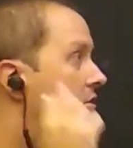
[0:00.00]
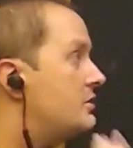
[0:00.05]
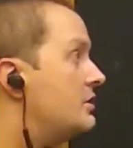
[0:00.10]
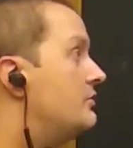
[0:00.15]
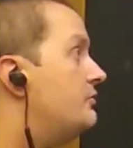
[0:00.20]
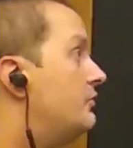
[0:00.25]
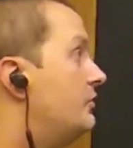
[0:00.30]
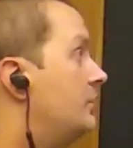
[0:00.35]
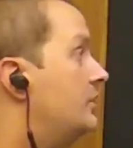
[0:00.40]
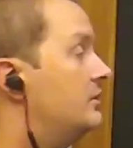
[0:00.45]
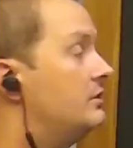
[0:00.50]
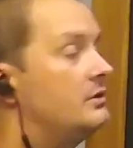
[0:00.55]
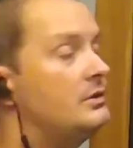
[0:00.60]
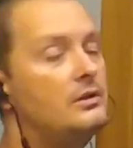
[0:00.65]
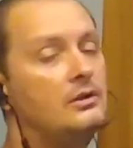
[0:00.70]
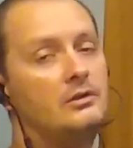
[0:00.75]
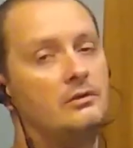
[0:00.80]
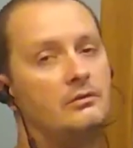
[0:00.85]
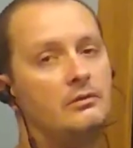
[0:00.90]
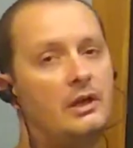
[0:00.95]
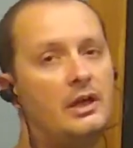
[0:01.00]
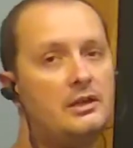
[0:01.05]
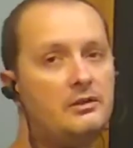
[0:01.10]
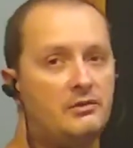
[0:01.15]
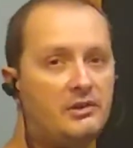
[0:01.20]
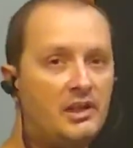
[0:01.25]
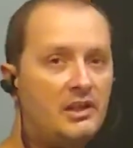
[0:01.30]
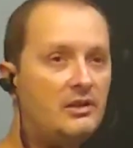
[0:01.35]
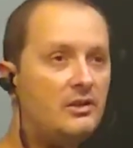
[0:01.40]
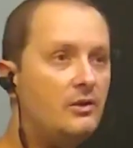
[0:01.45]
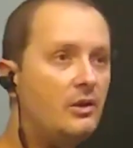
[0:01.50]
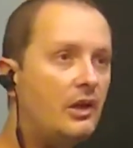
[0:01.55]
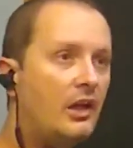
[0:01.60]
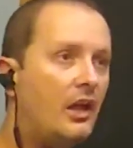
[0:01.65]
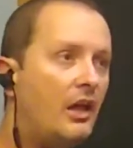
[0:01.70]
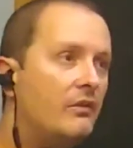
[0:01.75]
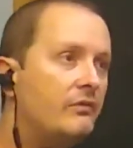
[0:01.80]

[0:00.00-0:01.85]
are different, right? You can